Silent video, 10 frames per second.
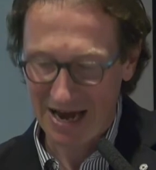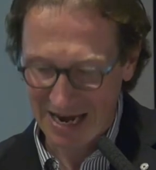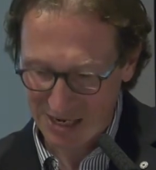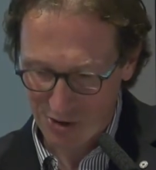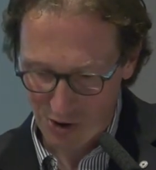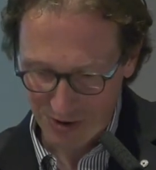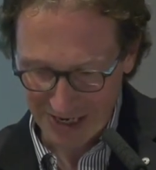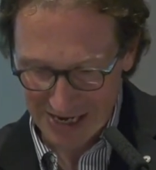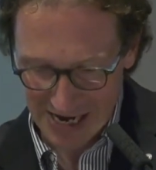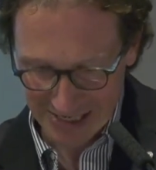
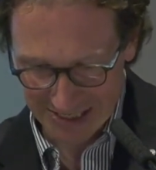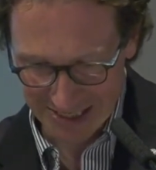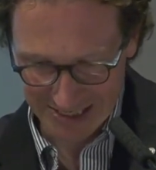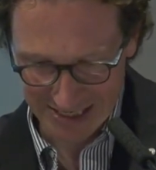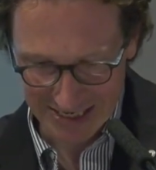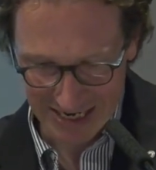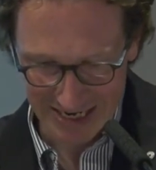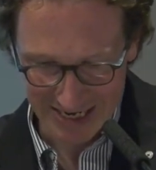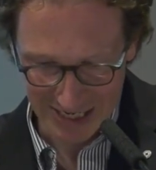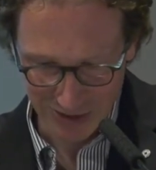iconic ICRC
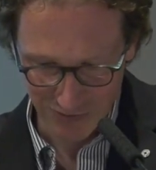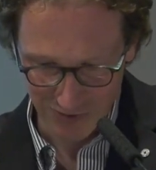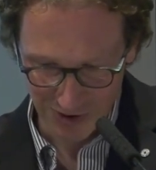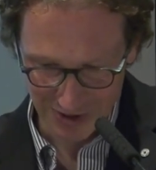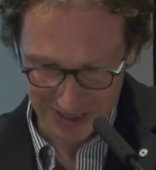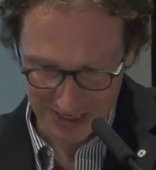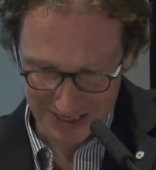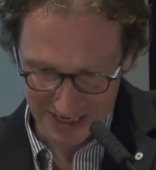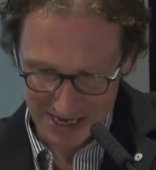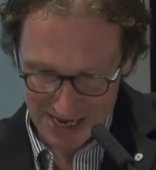delegate who worked in
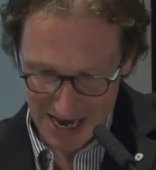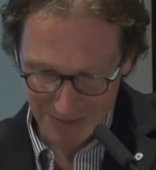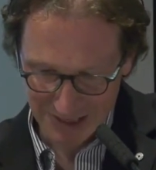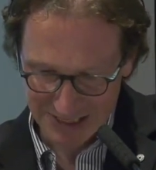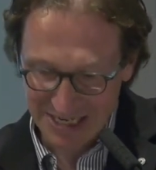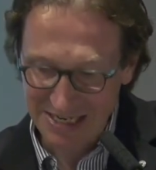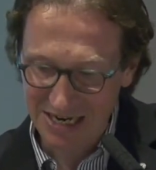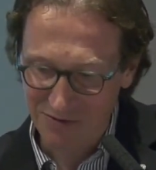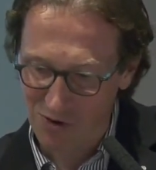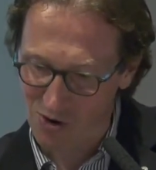the
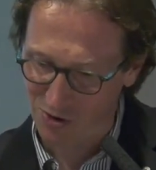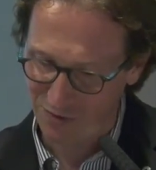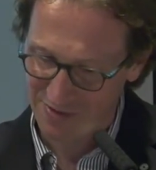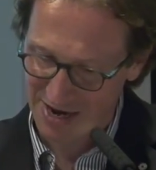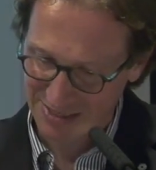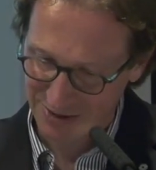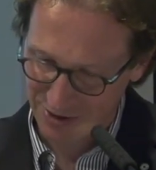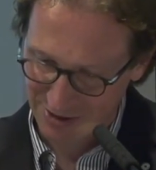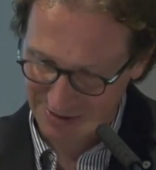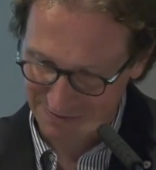Abyssinia War of
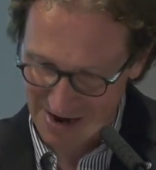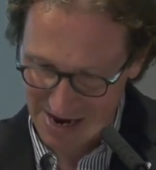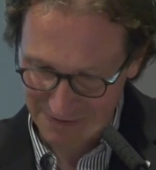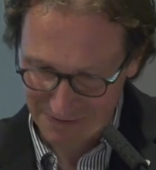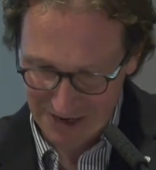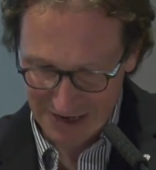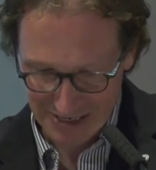1935,